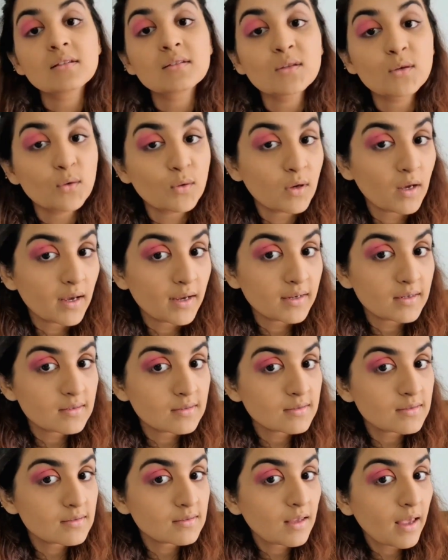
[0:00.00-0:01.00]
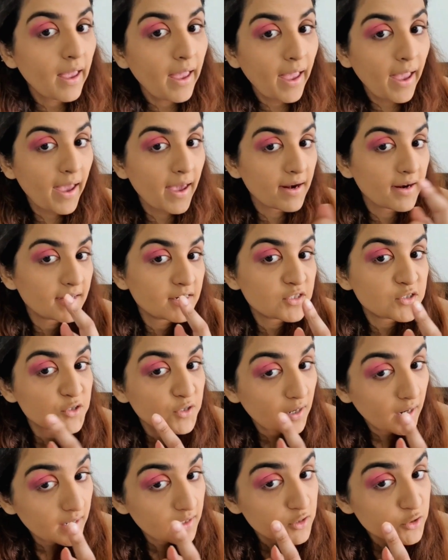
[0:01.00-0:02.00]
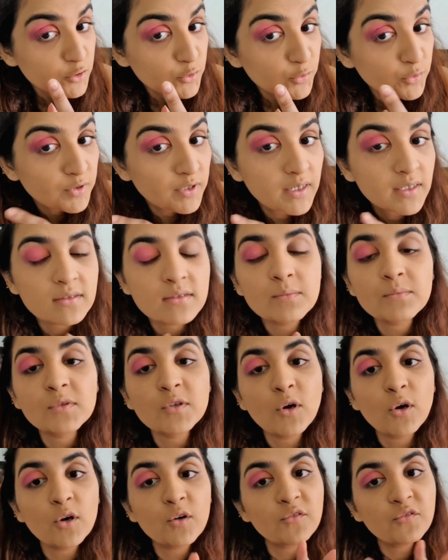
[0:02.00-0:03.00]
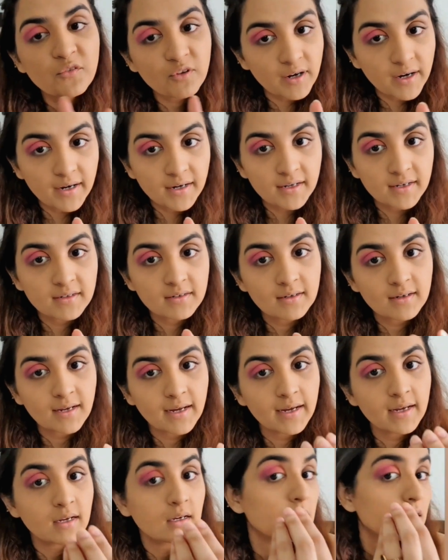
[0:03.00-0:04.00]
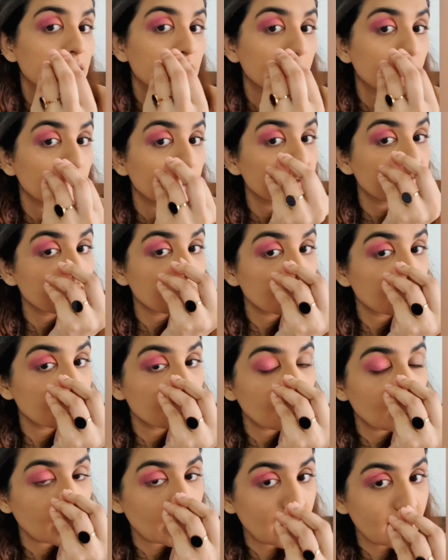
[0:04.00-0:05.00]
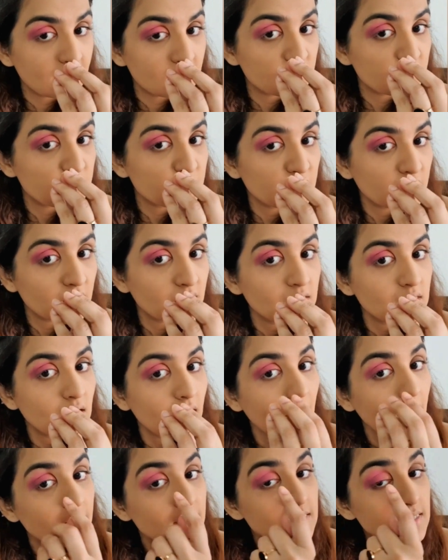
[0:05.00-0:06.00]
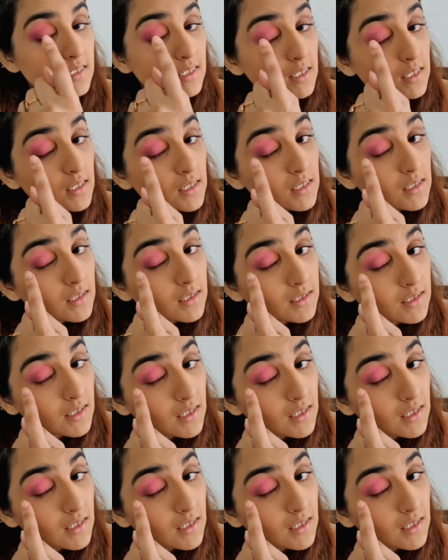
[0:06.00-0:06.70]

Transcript: So guys, here I tried to create some sort of gradient, like going from lighter shade till the